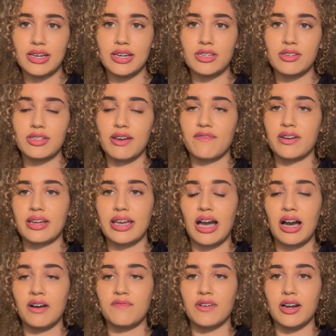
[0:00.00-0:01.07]
You definitely
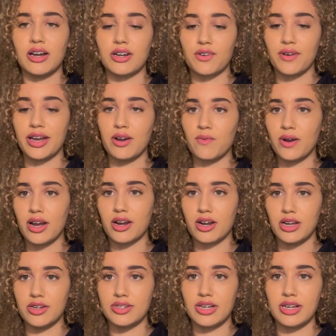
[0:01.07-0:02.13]
have a greater
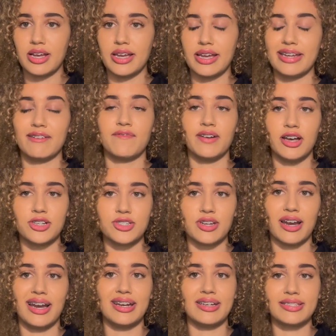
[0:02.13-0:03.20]
workload in first
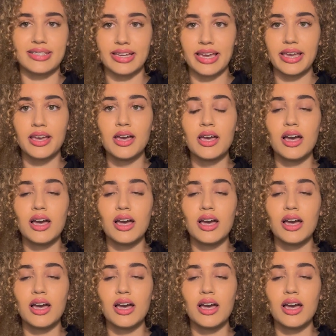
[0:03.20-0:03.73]
year at LSE